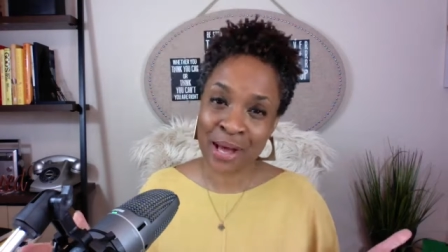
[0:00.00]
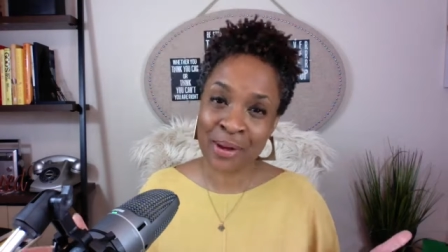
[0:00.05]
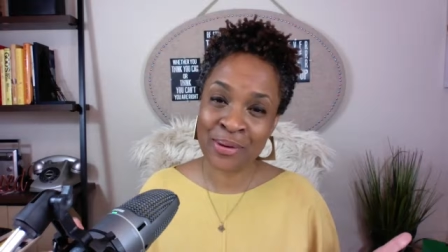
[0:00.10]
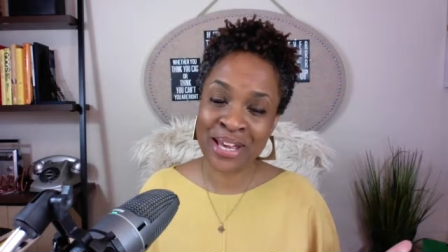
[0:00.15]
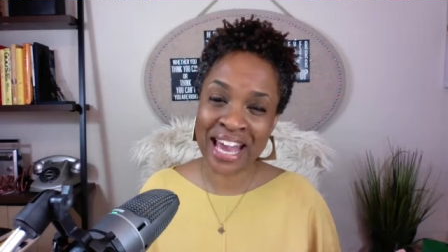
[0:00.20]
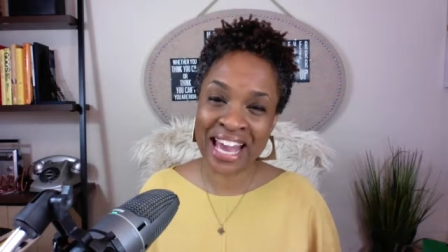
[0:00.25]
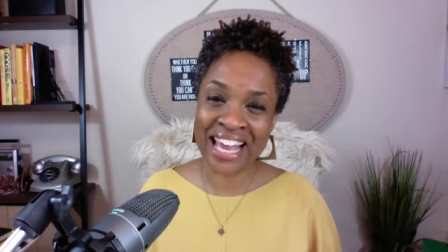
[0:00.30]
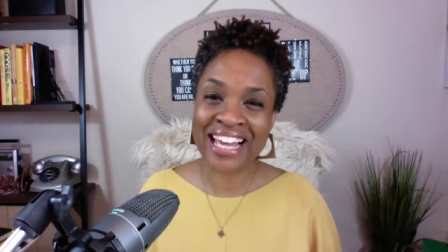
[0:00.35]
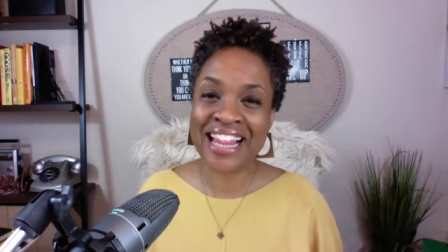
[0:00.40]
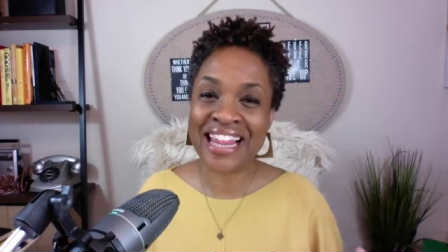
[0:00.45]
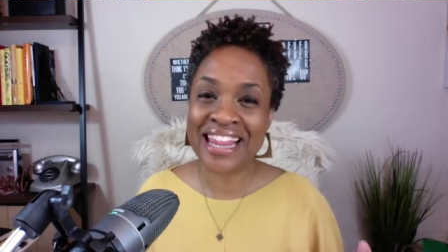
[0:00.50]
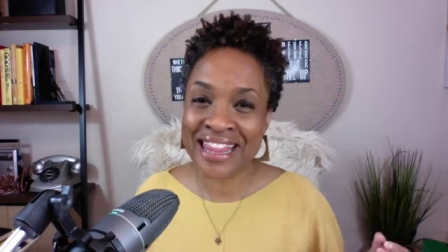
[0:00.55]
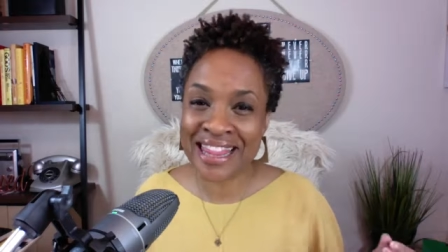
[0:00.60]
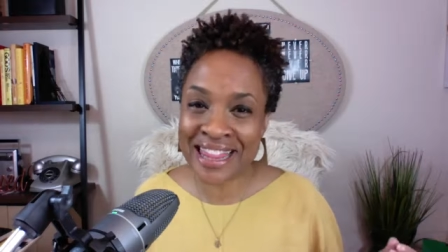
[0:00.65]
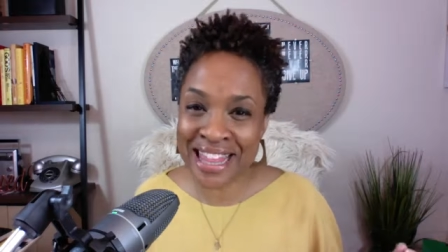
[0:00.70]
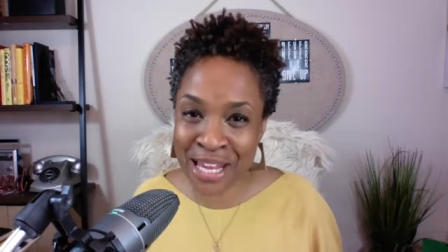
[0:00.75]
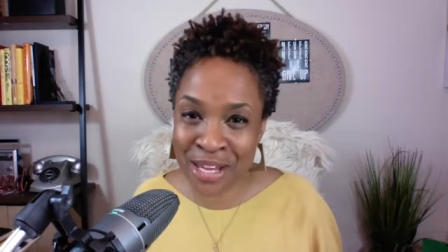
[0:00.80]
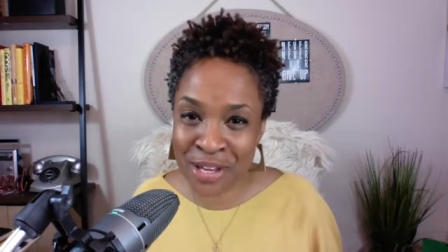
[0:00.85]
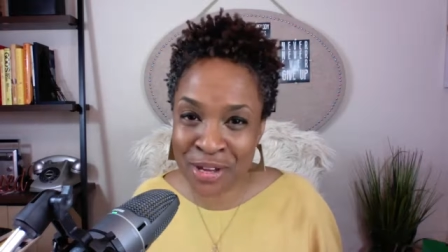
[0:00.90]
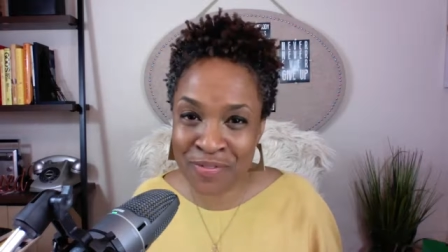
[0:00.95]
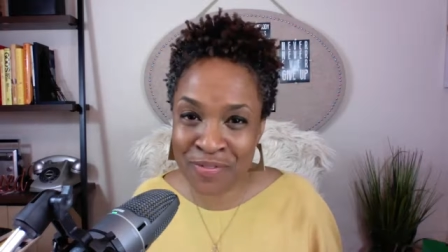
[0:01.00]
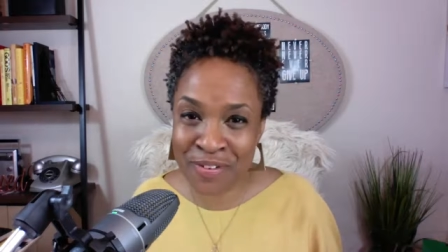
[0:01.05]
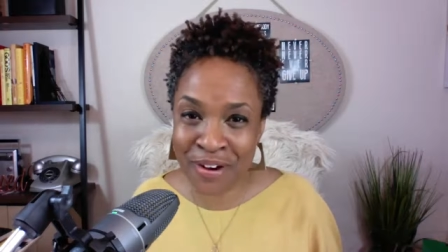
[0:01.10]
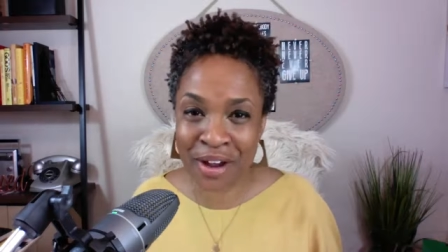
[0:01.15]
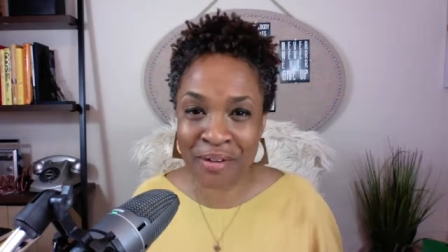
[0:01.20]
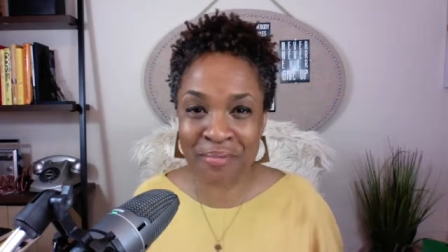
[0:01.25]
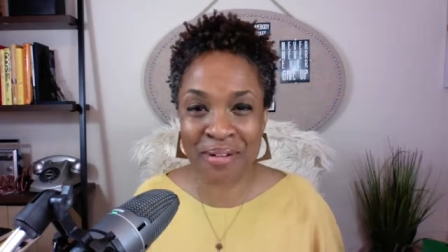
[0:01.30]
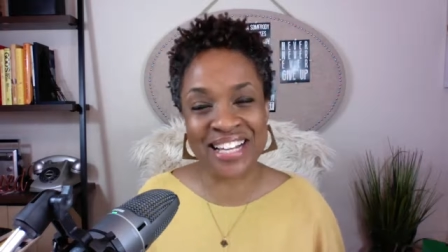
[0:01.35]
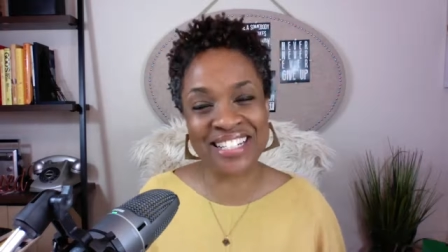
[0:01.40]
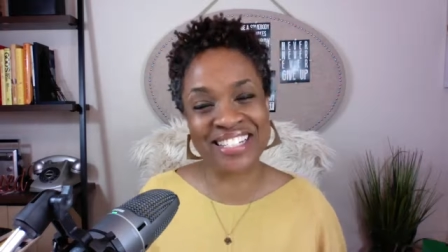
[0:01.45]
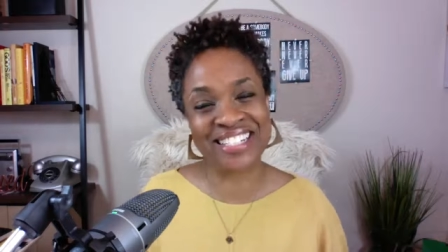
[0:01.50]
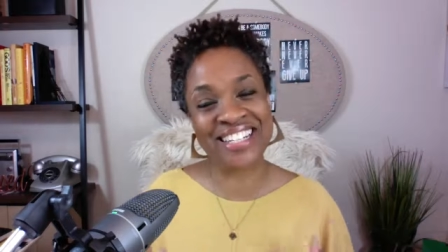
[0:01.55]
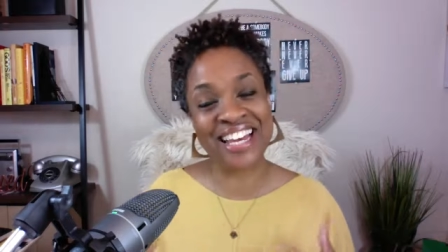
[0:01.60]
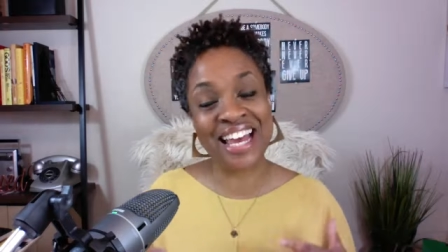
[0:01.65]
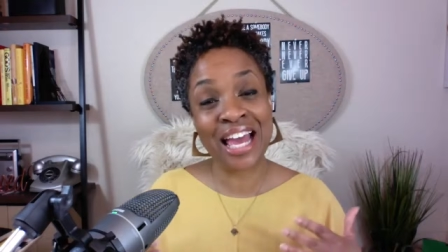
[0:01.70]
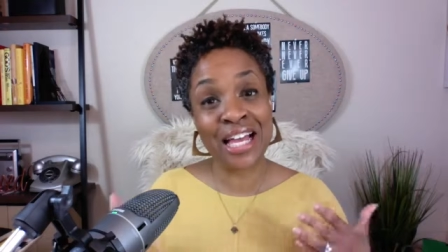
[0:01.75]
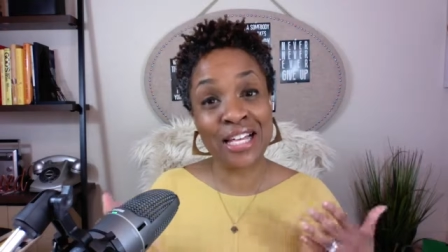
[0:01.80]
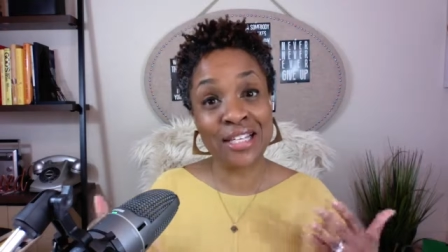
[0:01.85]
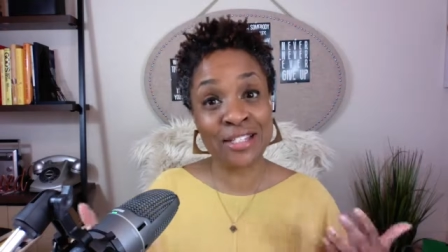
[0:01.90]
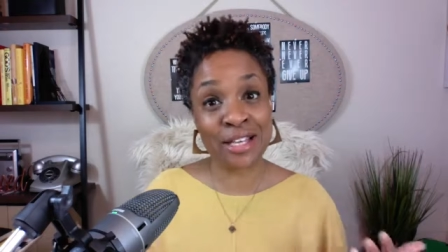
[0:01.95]
Okay, thank you very much.
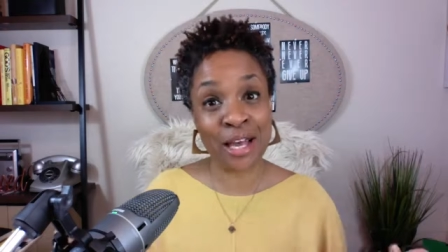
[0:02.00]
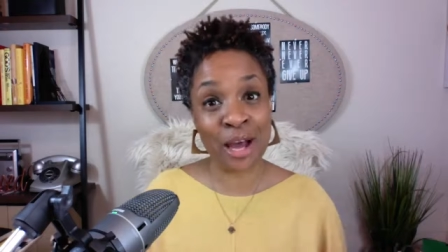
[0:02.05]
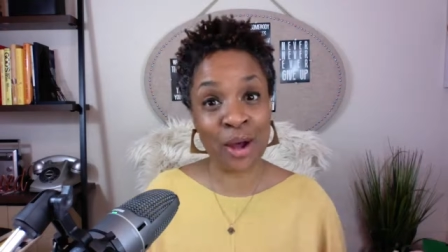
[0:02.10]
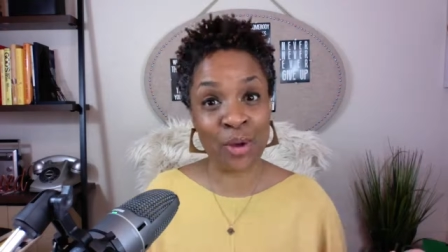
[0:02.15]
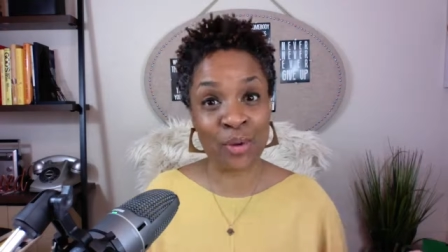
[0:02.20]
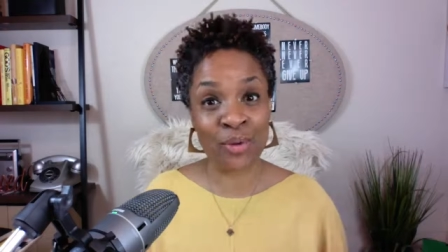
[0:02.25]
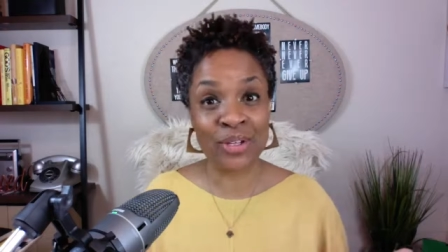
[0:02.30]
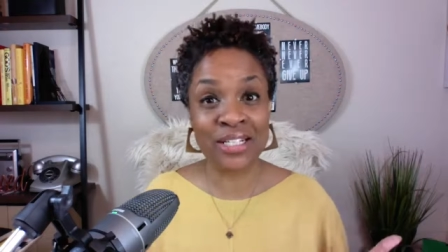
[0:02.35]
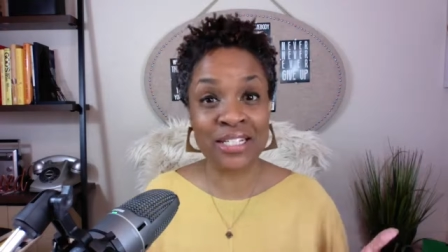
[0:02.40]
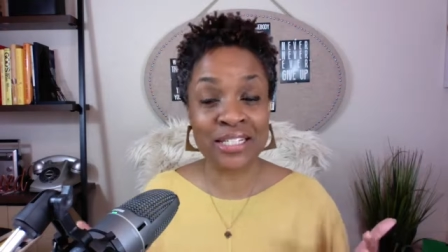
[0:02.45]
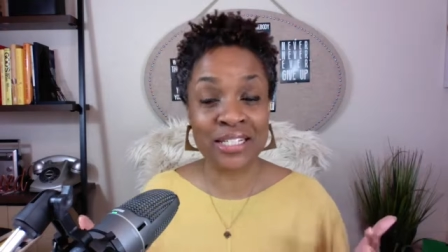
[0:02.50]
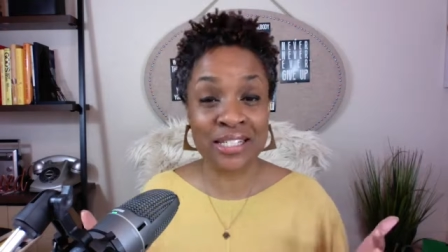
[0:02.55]
So